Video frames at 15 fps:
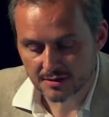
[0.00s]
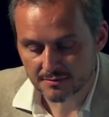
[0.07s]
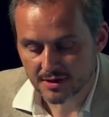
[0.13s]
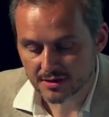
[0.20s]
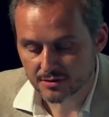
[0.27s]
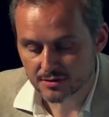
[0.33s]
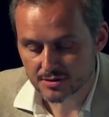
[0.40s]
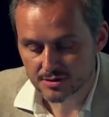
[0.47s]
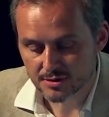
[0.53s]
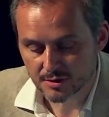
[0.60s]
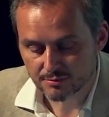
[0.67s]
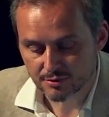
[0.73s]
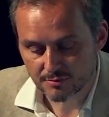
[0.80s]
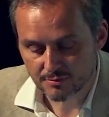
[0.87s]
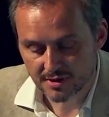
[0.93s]
Marcus
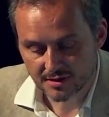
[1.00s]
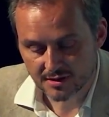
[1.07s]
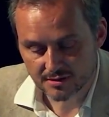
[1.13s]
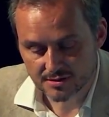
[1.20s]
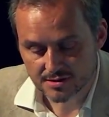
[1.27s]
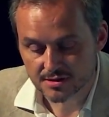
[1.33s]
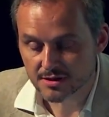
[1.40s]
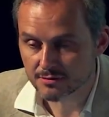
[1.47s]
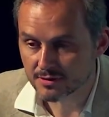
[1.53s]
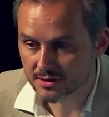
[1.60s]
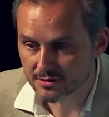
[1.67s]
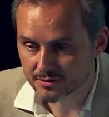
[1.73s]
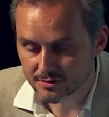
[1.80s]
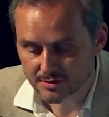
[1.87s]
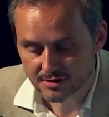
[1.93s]
Probeck, as
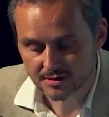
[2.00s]
director